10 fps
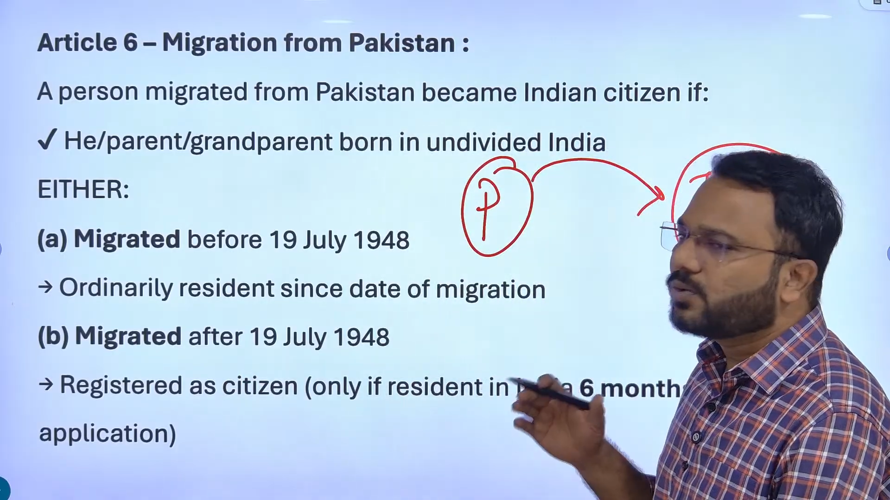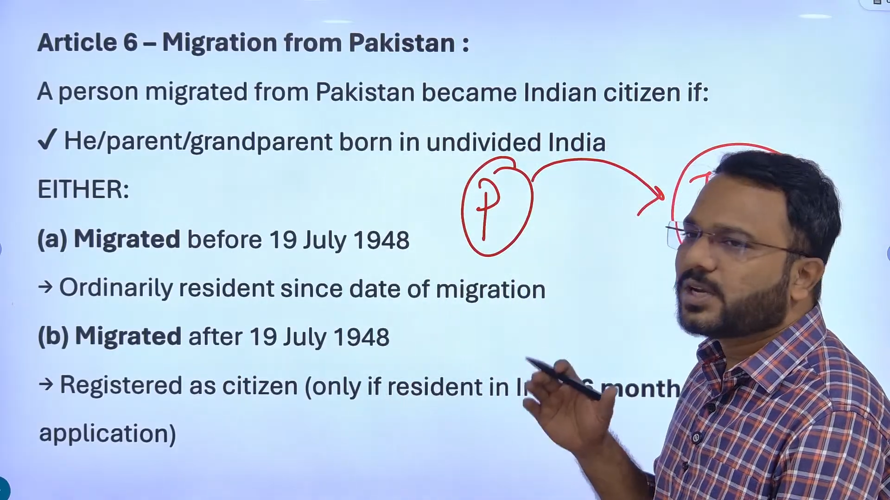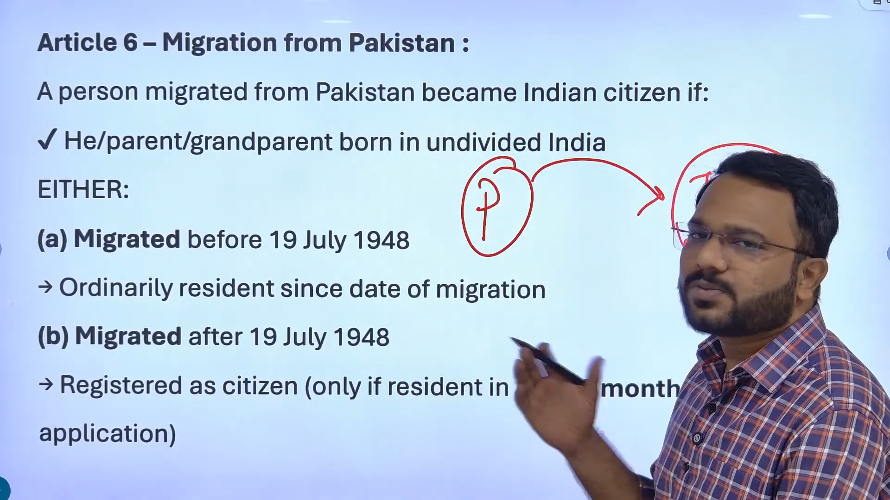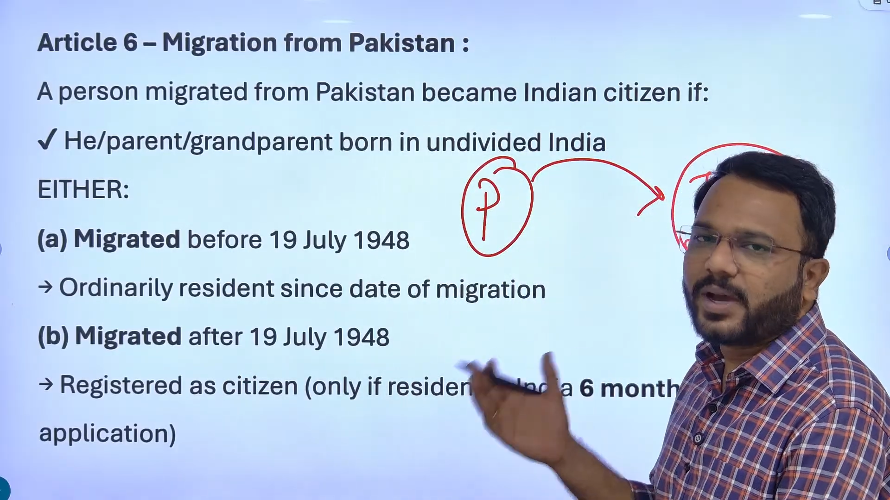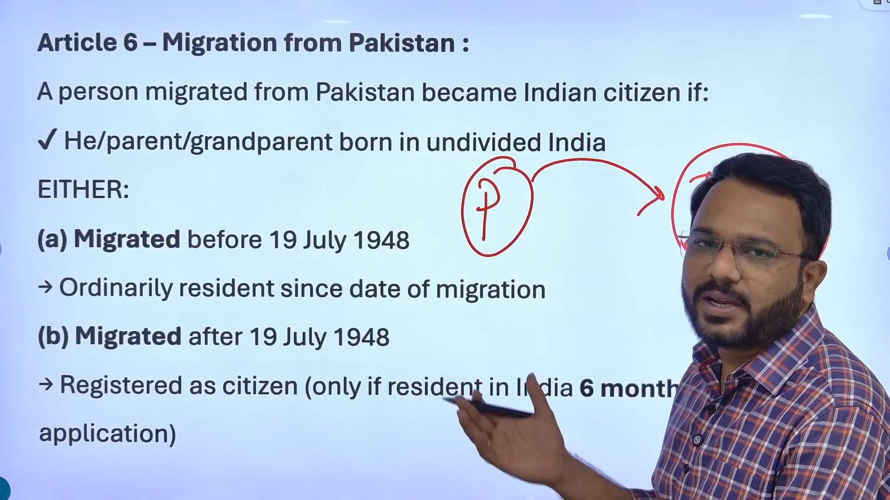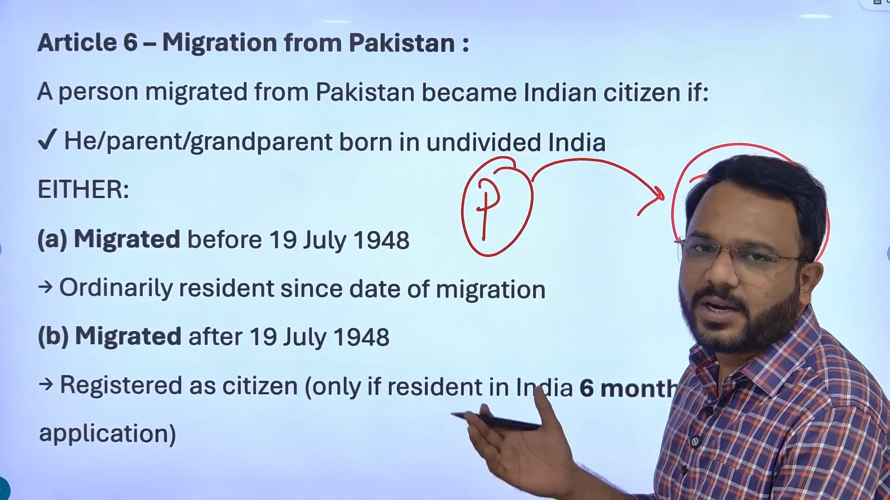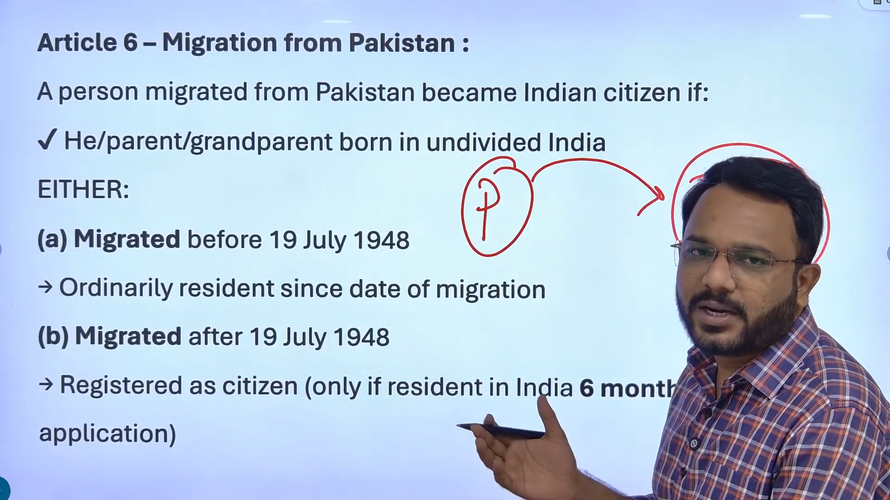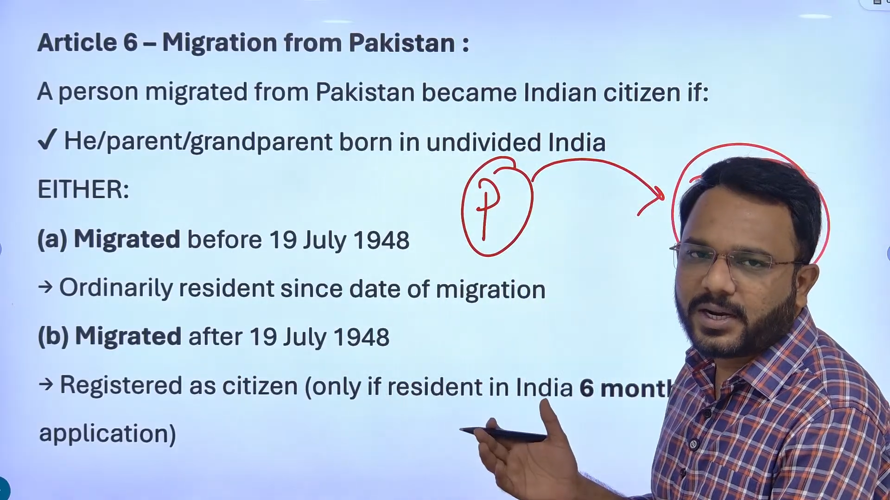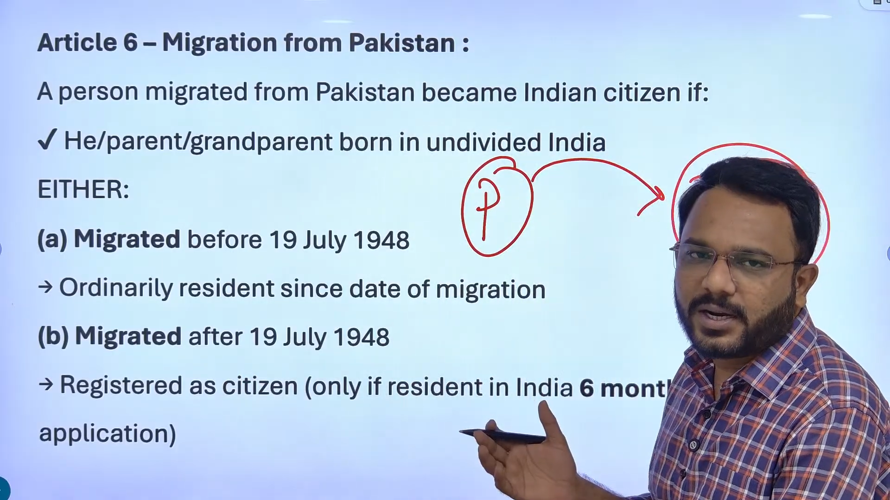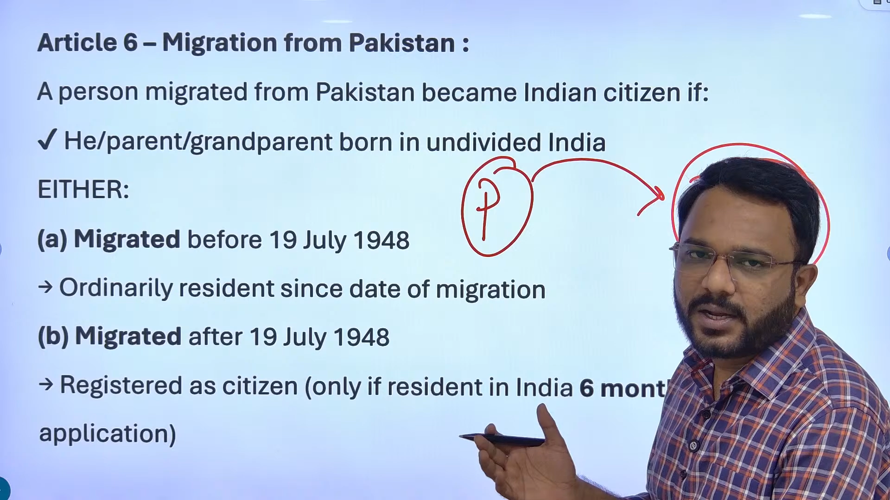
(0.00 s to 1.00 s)
has
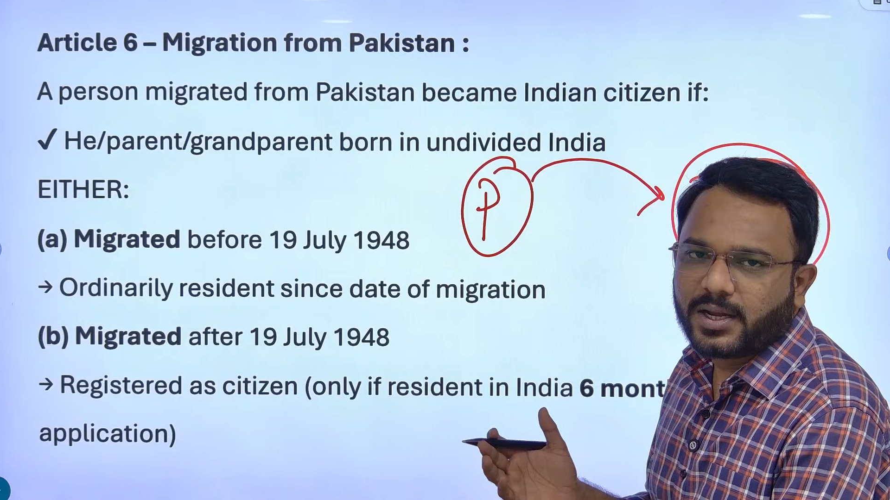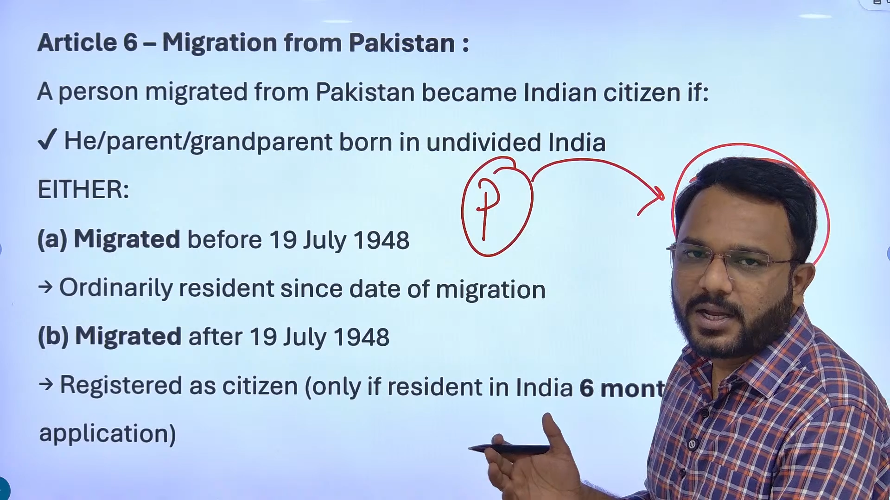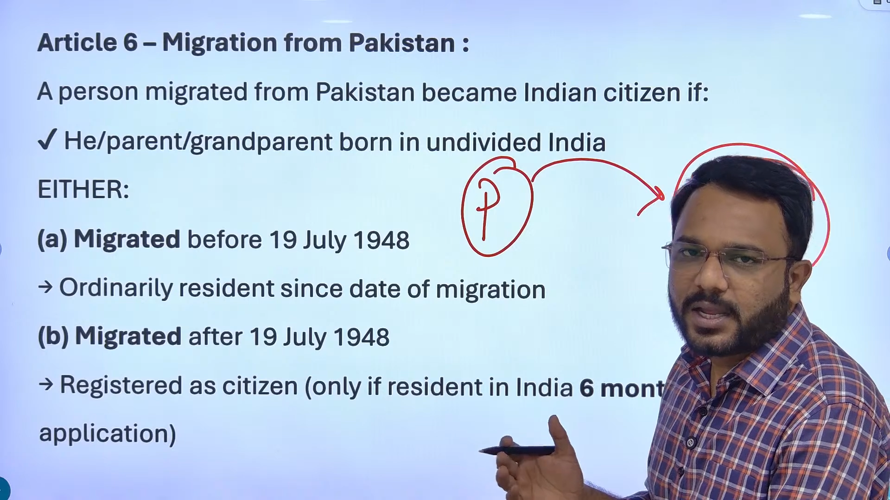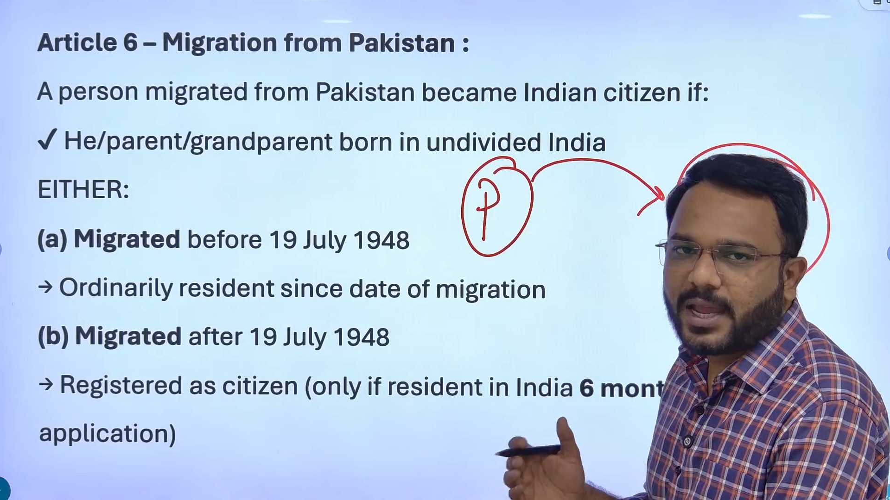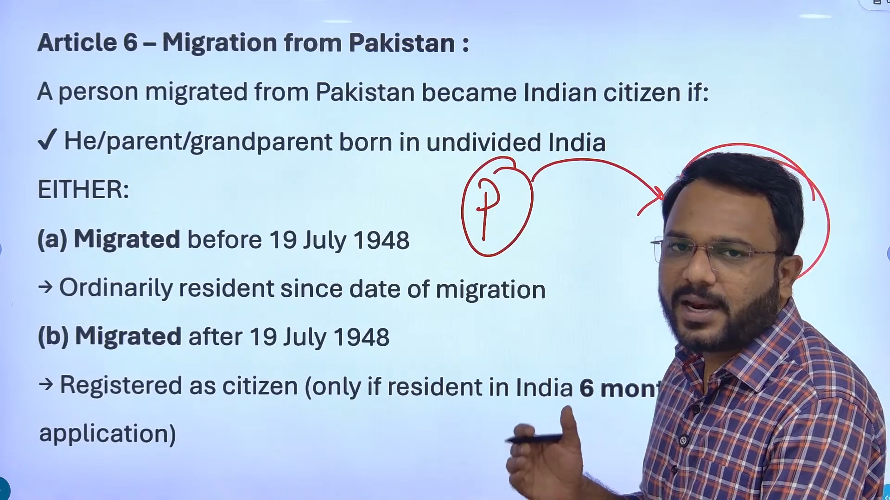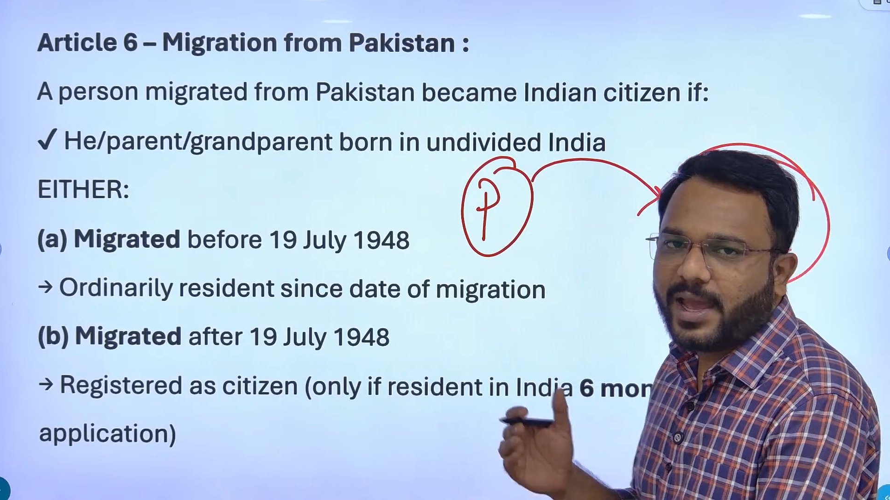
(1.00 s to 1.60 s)
migrated can